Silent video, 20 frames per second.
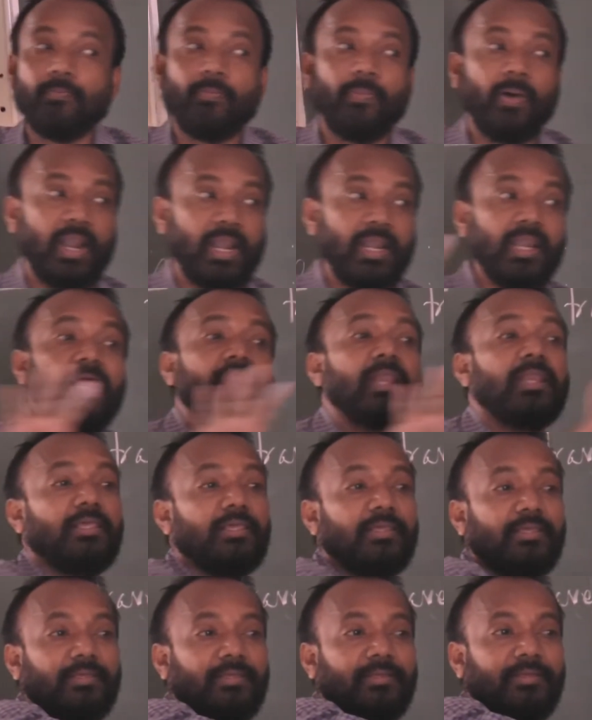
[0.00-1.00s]
parallelly
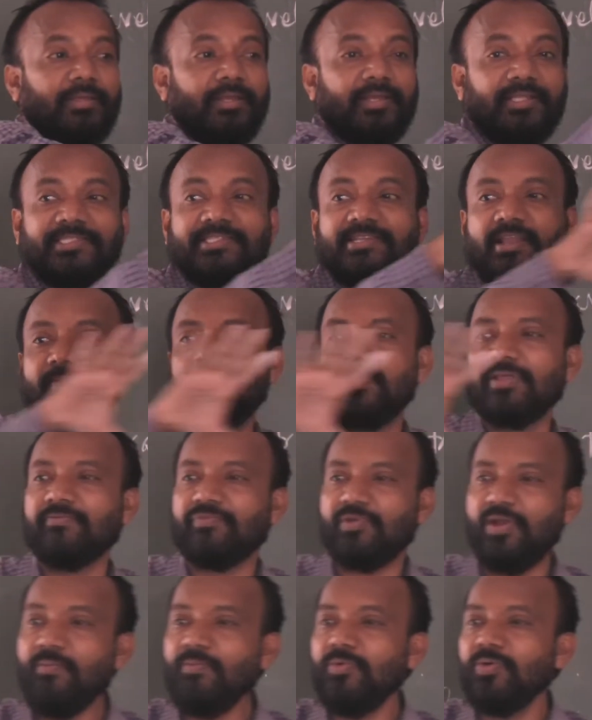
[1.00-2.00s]
it is traveling
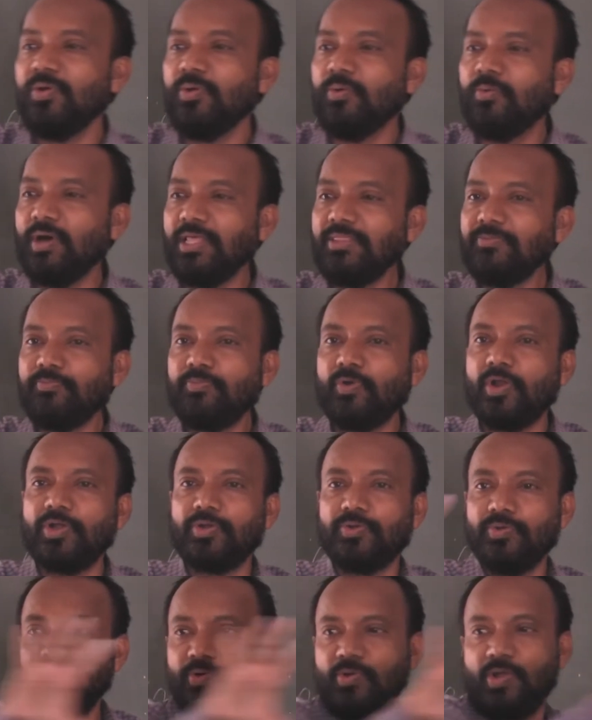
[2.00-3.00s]
from one point
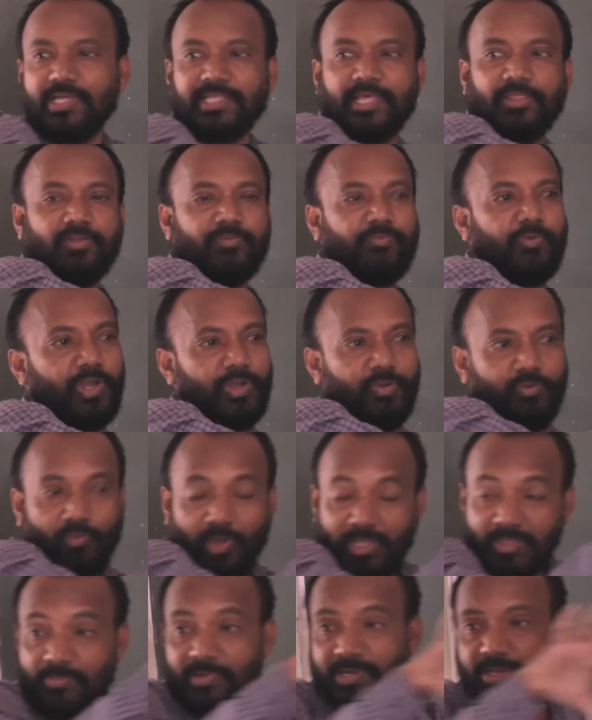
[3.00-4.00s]
to another point,
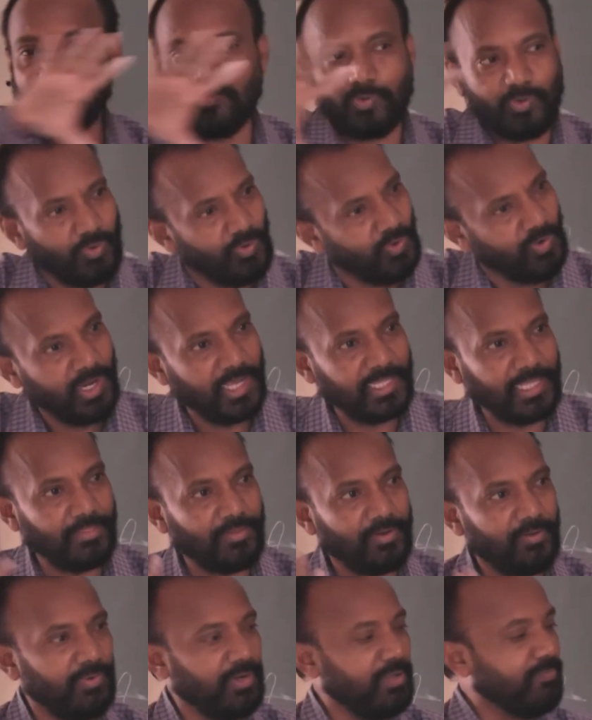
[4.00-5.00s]
one medium to
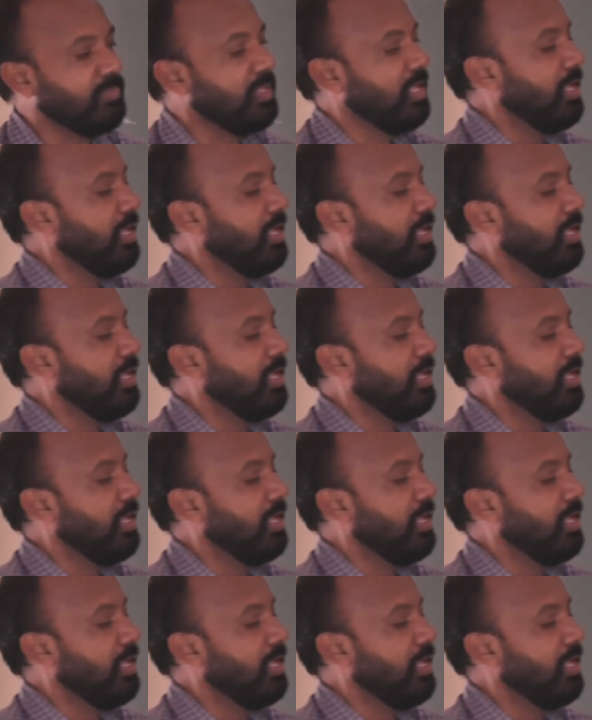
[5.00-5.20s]
another medium.